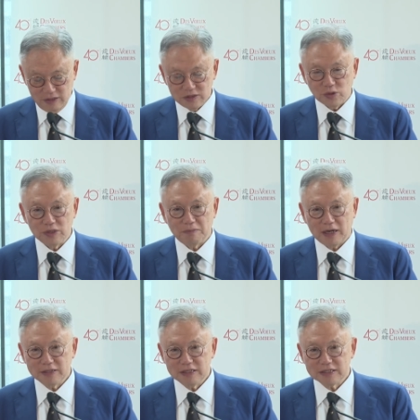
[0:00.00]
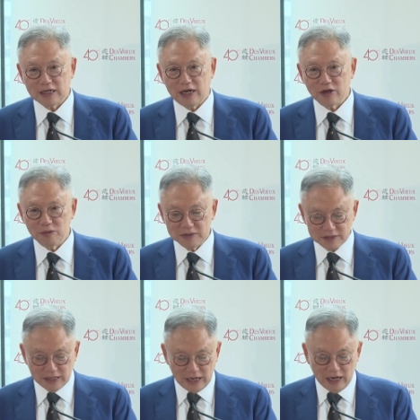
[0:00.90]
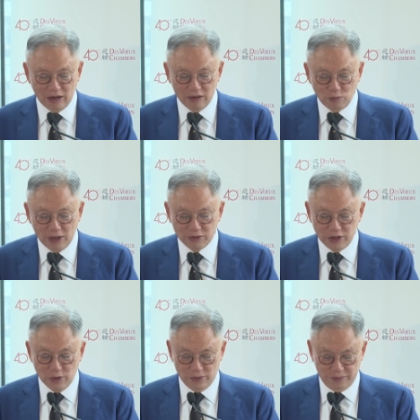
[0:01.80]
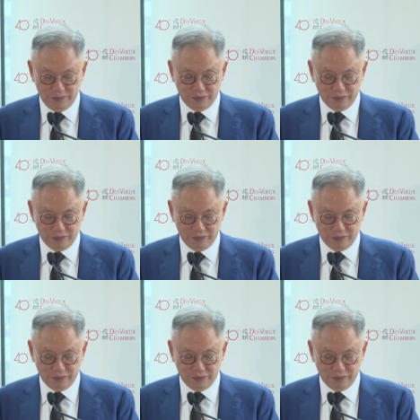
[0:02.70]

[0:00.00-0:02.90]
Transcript: so the party's arguments are well known.